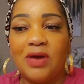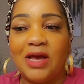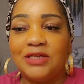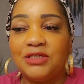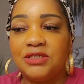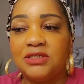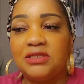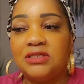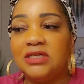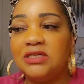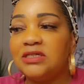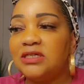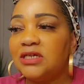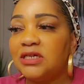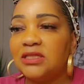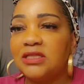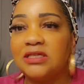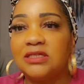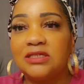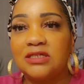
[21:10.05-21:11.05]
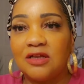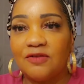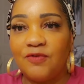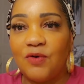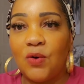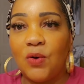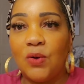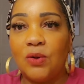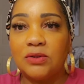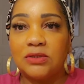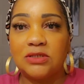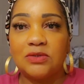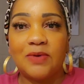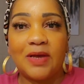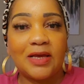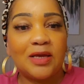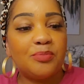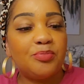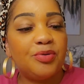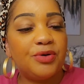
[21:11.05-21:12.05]
I just need to get this stuff hauled so
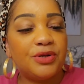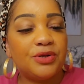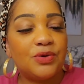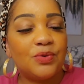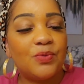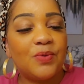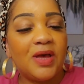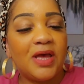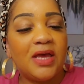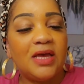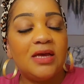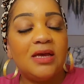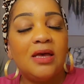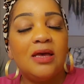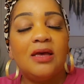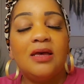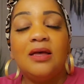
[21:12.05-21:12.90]
I can put it away.